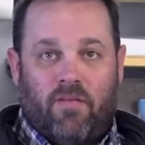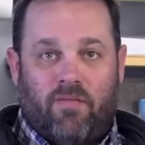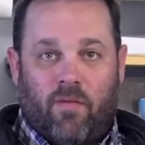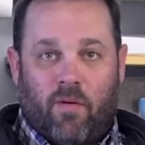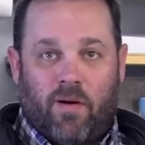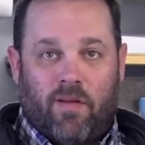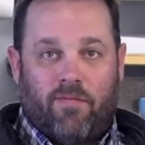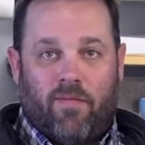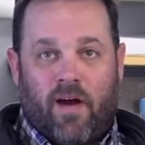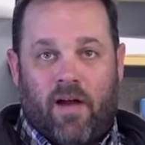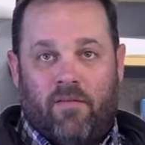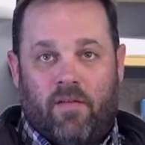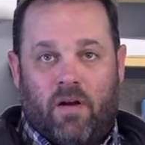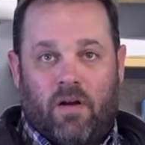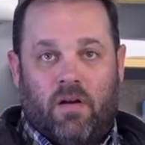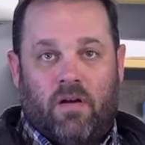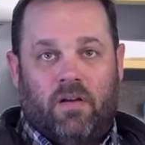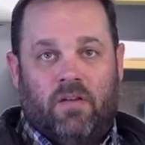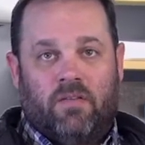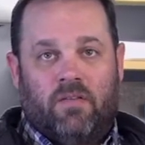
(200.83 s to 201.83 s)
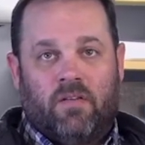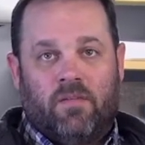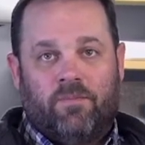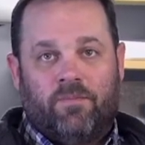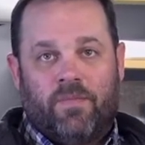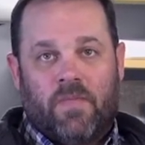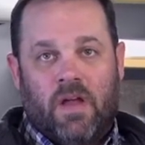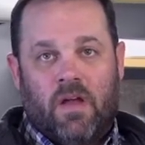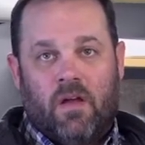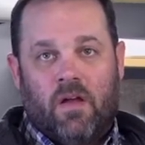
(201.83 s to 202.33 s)
45 degrees.
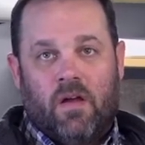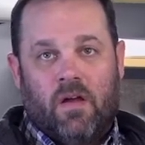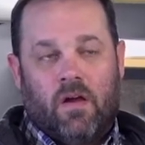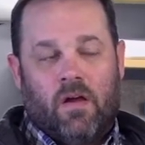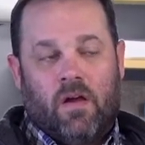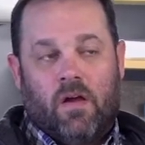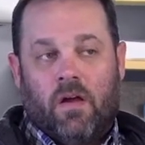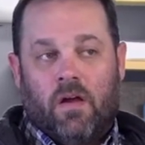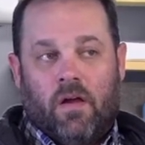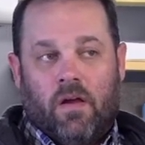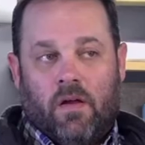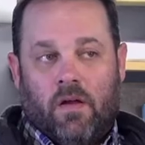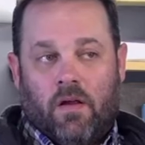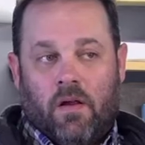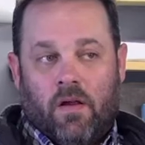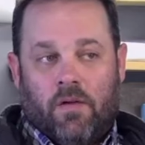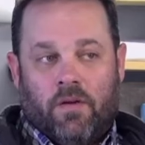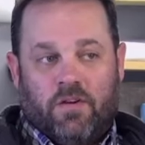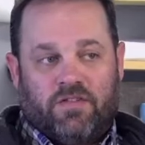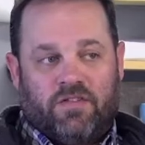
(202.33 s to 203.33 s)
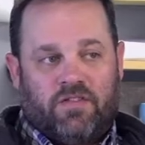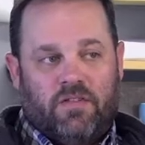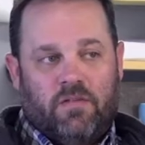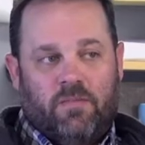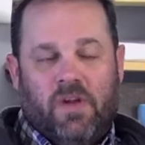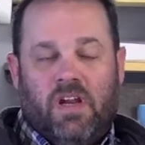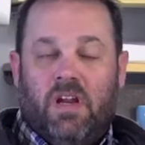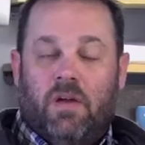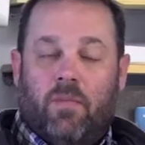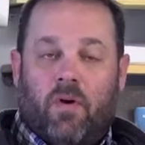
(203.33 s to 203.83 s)
There's 2
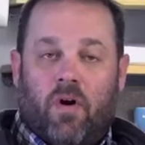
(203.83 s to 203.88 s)
medium